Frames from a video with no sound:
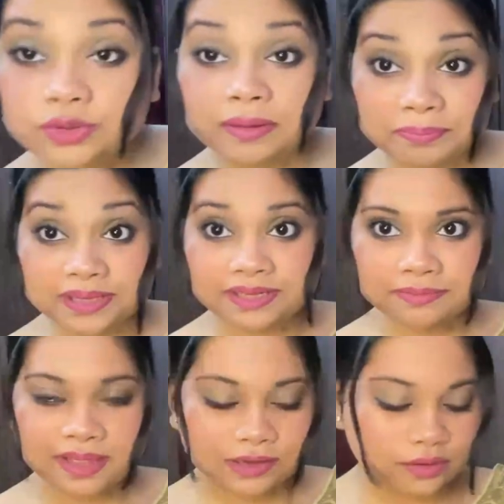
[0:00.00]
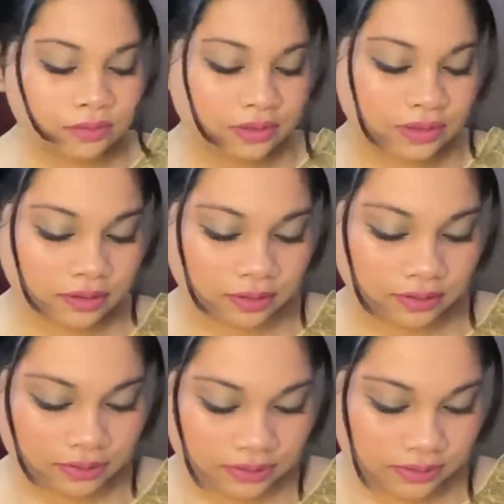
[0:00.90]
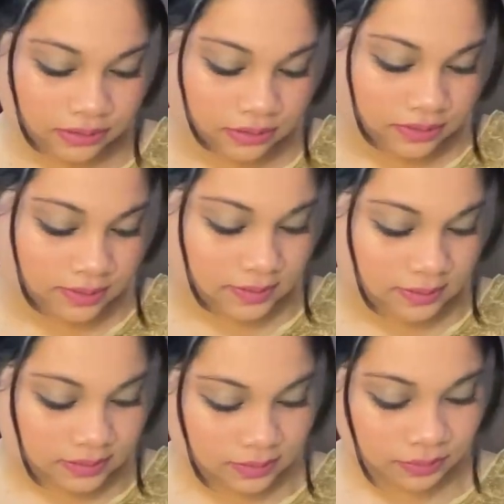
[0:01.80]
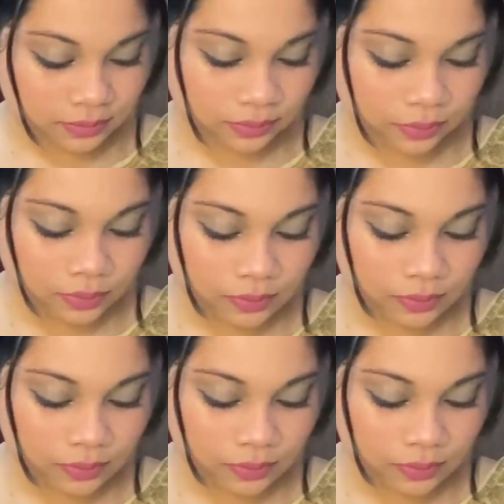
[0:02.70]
complete my look. So